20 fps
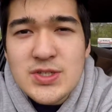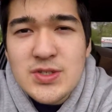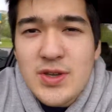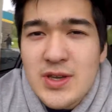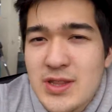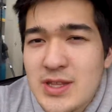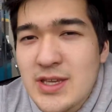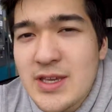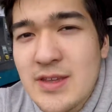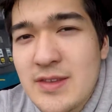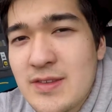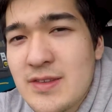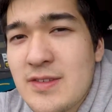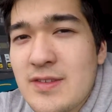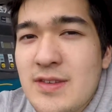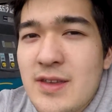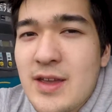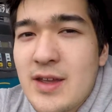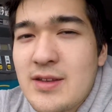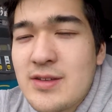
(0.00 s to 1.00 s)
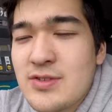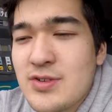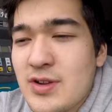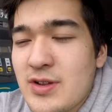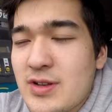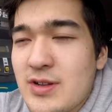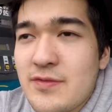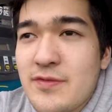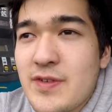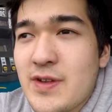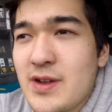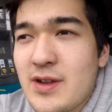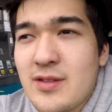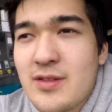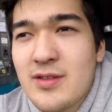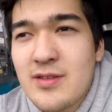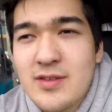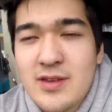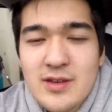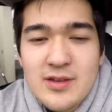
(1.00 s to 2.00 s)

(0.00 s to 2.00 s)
so I think he's inside trying to figure this